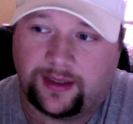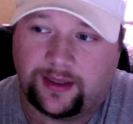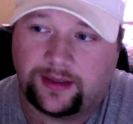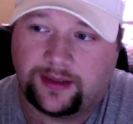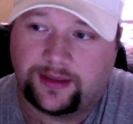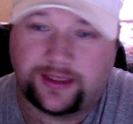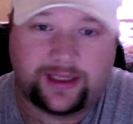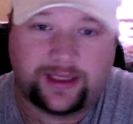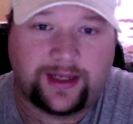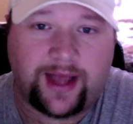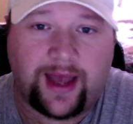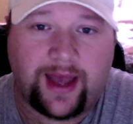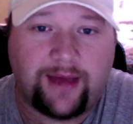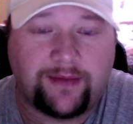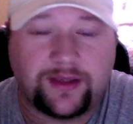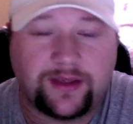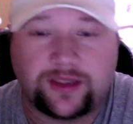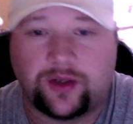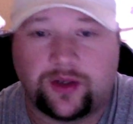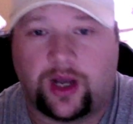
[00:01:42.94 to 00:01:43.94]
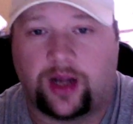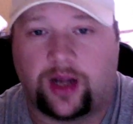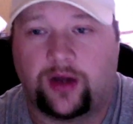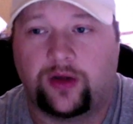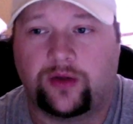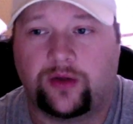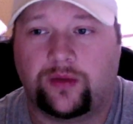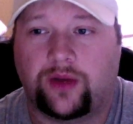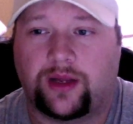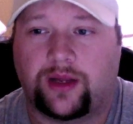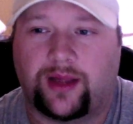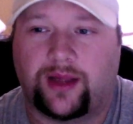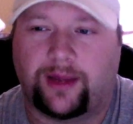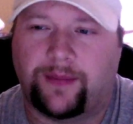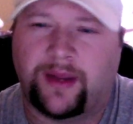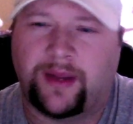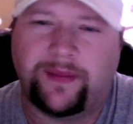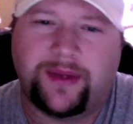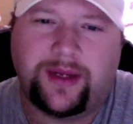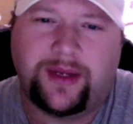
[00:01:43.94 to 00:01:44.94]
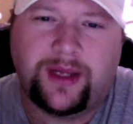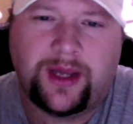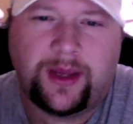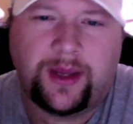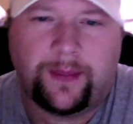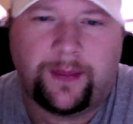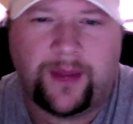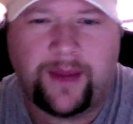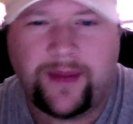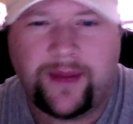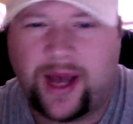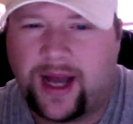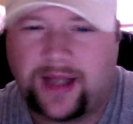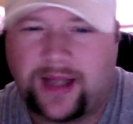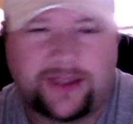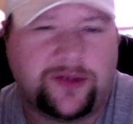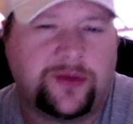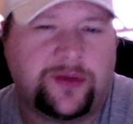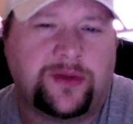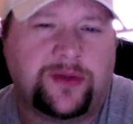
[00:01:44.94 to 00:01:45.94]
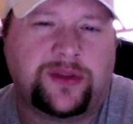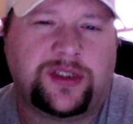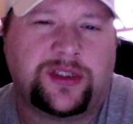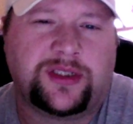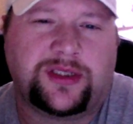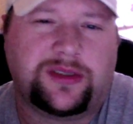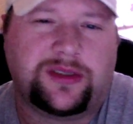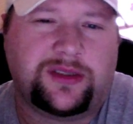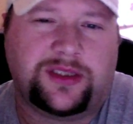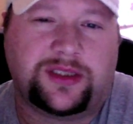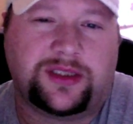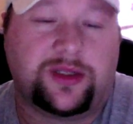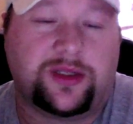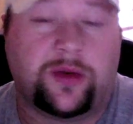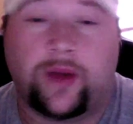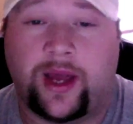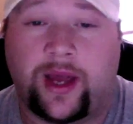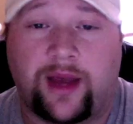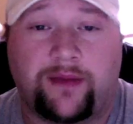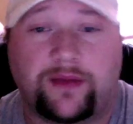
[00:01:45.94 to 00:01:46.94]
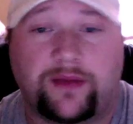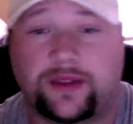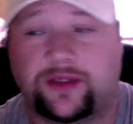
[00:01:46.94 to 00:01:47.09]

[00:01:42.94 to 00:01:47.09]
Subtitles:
didn't have it. So maybe iTunes just don't have it.